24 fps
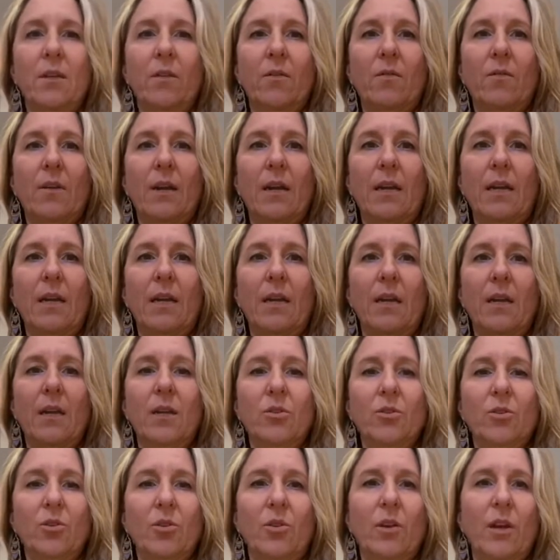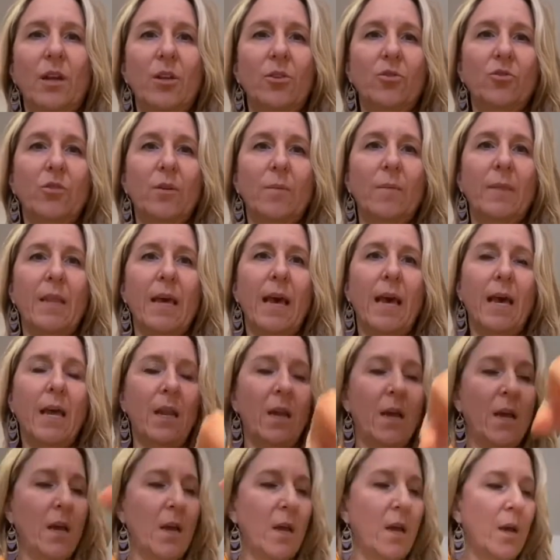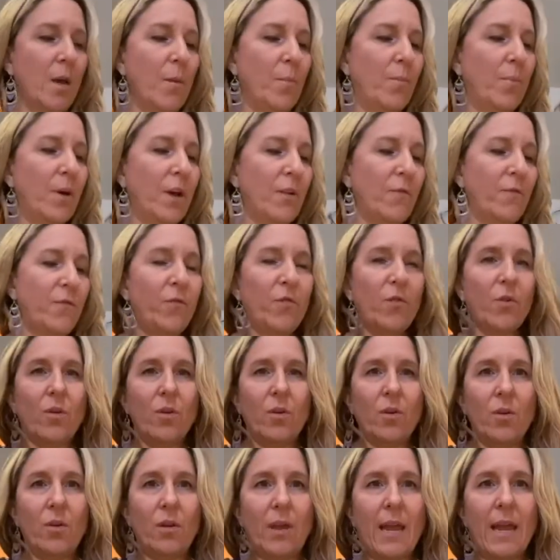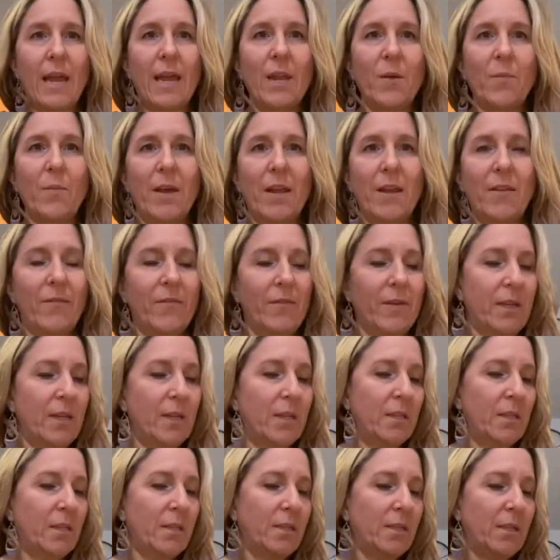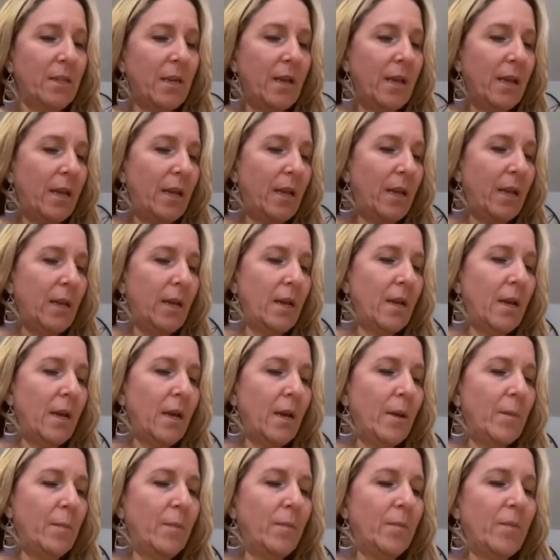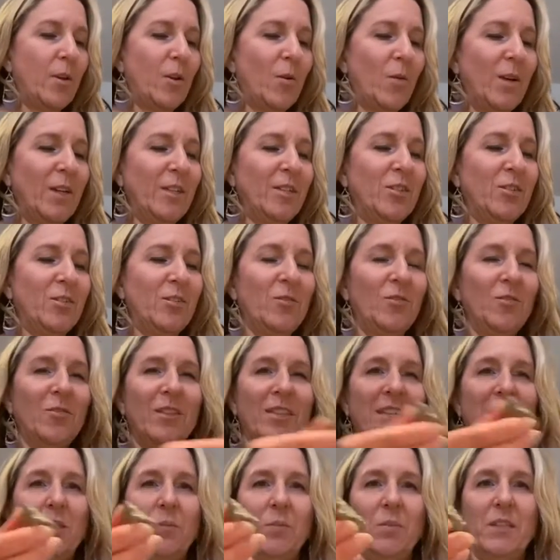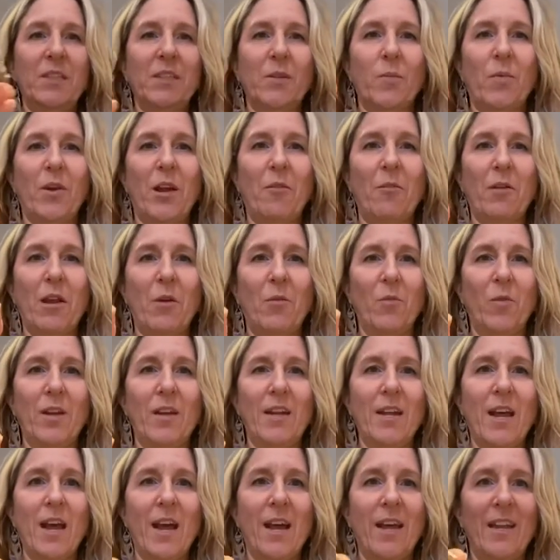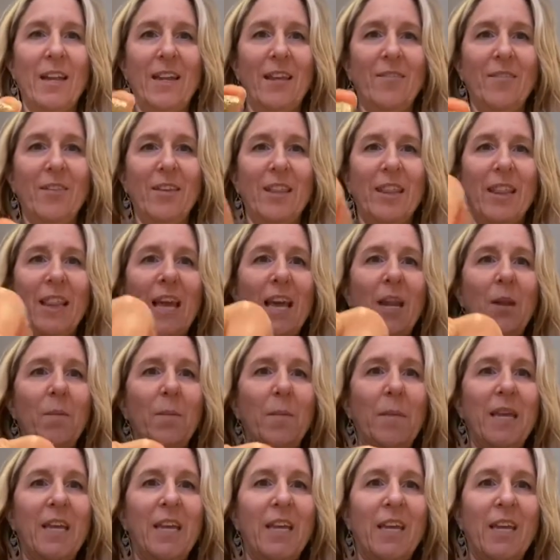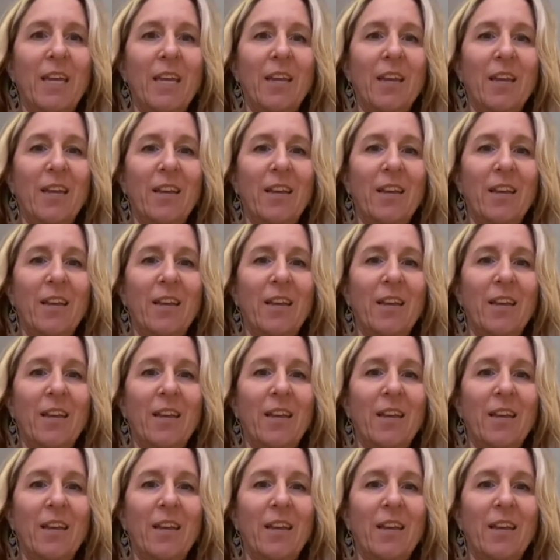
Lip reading: right? And I'll show you how to trim that. But for added benefit today, I'm going to, this piece of pyrite would not even let me